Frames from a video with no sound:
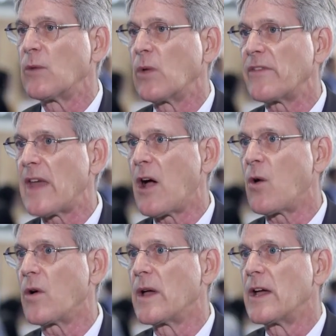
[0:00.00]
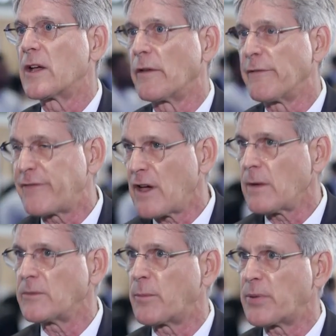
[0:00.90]
we have now
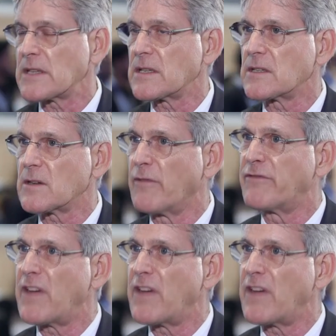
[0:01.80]
confirmed the presence of